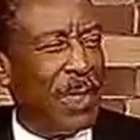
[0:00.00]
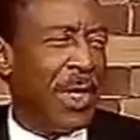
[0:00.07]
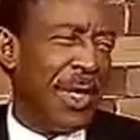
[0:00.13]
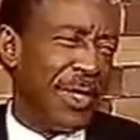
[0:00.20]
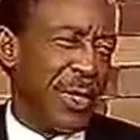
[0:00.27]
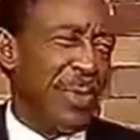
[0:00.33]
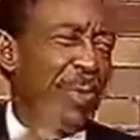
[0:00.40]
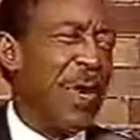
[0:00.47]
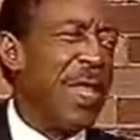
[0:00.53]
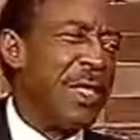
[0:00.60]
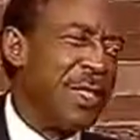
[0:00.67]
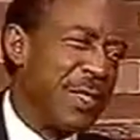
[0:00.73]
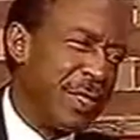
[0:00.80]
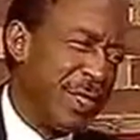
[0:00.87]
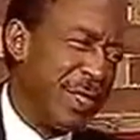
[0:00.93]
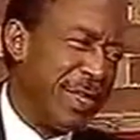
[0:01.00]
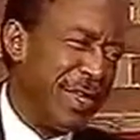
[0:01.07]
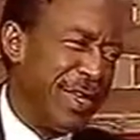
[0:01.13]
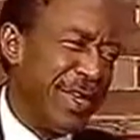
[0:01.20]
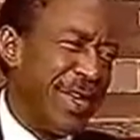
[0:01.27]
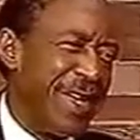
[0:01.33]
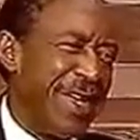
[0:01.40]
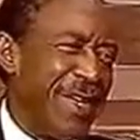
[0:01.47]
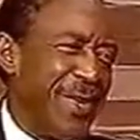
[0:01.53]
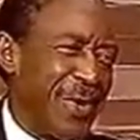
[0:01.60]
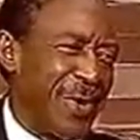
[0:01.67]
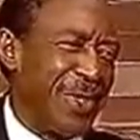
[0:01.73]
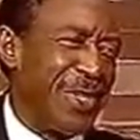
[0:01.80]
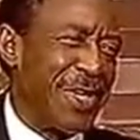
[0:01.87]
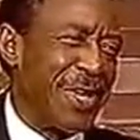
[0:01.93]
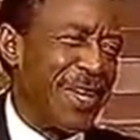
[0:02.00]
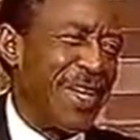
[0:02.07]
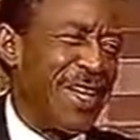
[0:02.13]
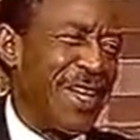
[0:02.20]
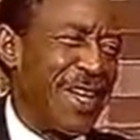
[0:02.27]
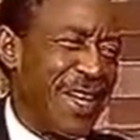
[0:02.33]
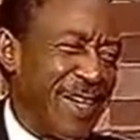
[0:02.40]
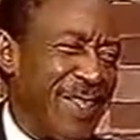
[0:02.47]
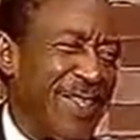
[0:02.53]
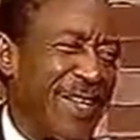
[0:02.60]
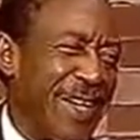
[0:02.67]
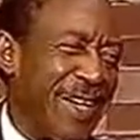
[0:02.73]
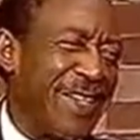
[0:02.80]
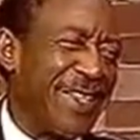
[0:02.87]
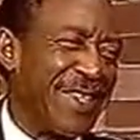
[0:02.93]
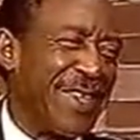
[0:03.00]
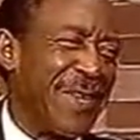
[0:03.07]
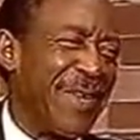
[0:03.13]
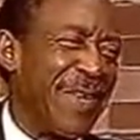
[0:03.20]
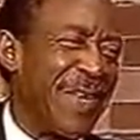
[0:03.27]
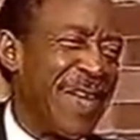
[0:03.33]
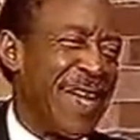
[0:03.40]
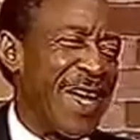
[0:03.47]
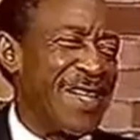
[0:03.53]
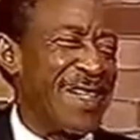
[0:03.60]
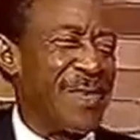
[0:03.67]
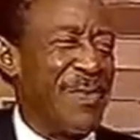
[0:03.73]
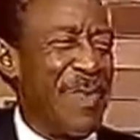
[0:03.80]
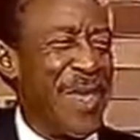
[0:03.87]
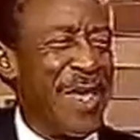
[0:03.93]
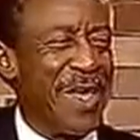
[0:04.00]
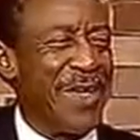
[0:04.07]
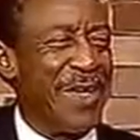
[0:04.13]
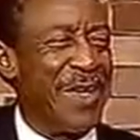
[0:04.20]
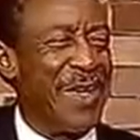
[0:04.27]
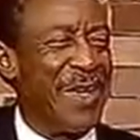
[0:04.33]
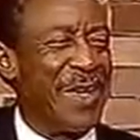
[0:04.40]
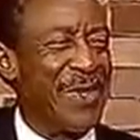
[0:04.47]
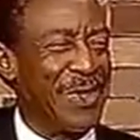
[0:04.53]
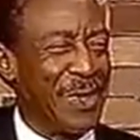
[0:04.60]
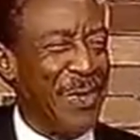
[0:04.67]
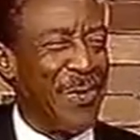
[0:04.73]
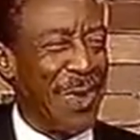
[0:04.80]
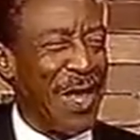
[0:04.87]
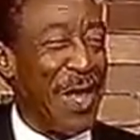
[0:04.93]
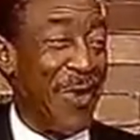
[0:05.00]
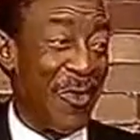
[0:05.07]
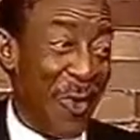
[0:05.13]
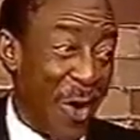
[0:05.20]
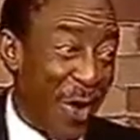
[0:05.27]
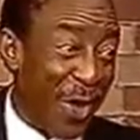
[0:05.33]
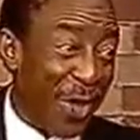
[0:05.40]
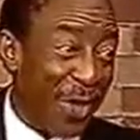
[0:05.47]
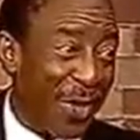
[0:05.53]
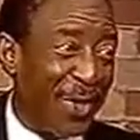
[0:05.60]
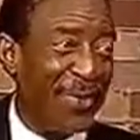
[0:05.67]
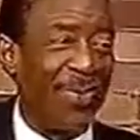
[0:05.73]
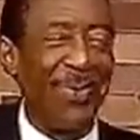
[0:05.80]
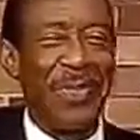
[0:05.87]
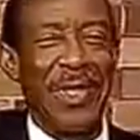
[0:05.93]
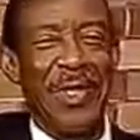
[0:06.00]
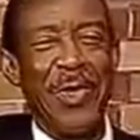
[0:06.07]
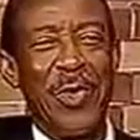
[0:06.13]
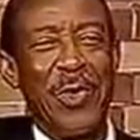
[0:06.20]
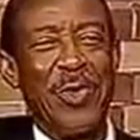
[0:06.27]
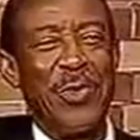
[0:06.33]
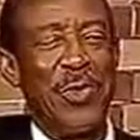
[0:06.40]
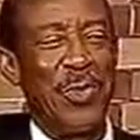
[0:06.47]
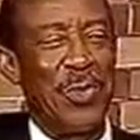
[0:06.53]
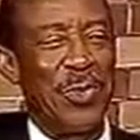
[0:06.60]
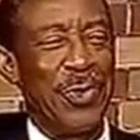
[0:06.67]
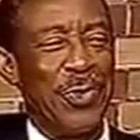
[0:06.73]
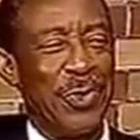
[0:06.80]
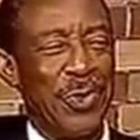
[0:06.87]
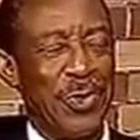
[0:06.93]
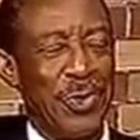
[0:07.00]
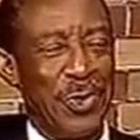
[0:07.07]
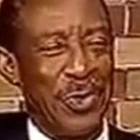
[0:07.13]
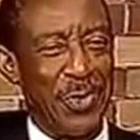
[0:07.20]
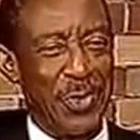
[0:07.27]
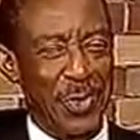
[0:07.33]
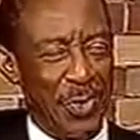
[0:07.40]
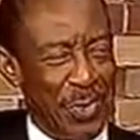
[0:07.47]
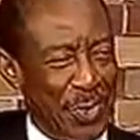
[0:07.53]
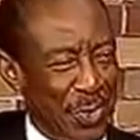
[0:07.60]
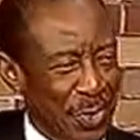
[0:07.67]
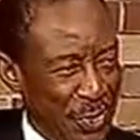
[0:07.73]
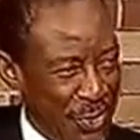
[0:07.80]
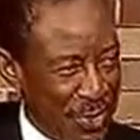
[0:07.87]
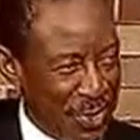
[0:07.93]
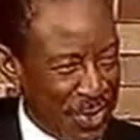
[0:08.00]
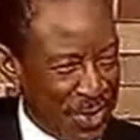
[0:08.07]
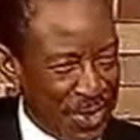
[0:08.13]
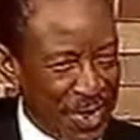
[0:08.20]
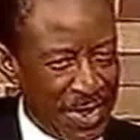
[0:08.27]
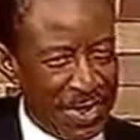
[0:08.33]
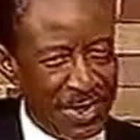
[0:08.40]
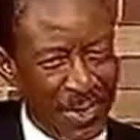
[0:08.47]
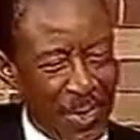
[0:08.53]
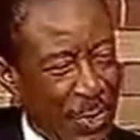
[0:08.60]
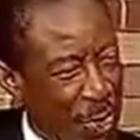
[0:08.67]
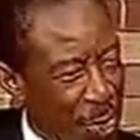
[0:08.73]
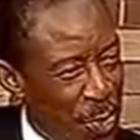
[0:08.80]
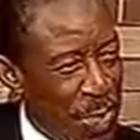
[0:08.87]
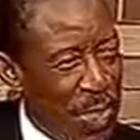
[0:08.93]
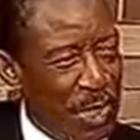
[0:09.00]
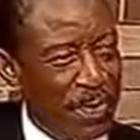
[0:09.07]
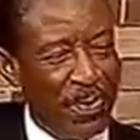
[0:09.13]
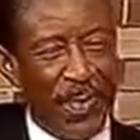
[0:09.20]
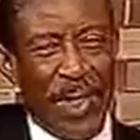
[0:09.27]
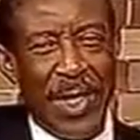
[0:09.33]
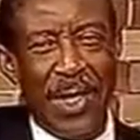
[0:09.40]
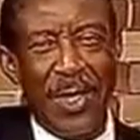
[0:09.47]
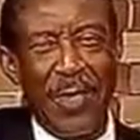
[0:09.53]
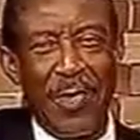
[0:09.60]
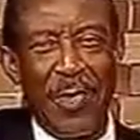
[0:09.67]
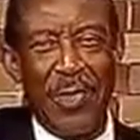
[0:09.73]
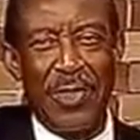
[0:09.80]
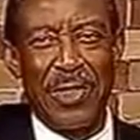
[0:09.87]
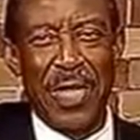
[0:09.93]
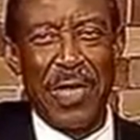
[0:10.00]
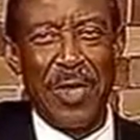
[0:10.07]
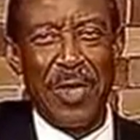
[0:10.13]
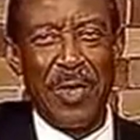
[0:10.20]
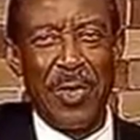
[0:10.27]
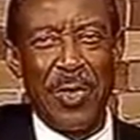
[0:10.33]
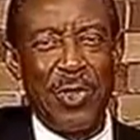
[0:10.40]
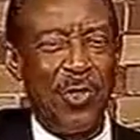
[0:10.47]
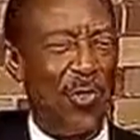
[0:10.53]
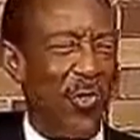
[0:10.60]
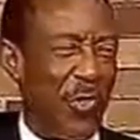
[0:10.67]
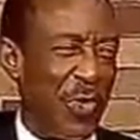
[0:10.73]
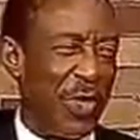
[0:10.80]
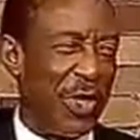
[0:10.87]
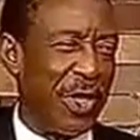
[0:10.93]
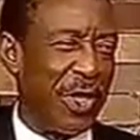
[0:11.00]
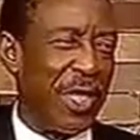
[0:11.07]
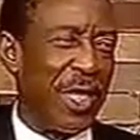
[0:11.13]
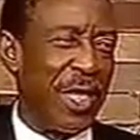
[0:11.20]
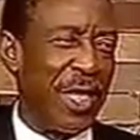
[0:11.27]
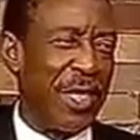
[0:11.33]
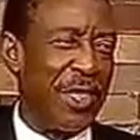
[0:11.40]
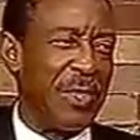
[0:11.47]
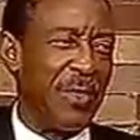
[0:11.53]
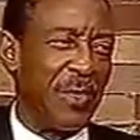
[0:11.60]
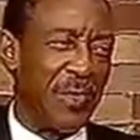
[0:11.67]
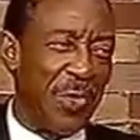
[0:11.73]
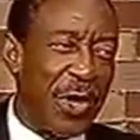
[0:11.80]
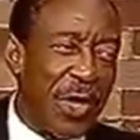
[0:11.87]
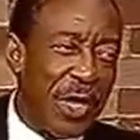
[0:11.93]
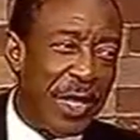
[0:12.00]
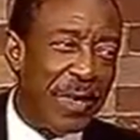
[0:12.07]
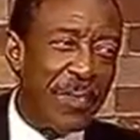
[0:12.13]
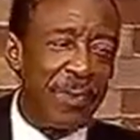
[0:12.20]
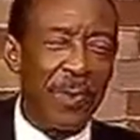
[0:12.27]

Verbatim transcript: replaced mm -hmm. Russia as, as, as the main supply of oil, mm -hmm. you know, to, to, to, to, to Cuba. And of course, that oil wasn't free. It's free,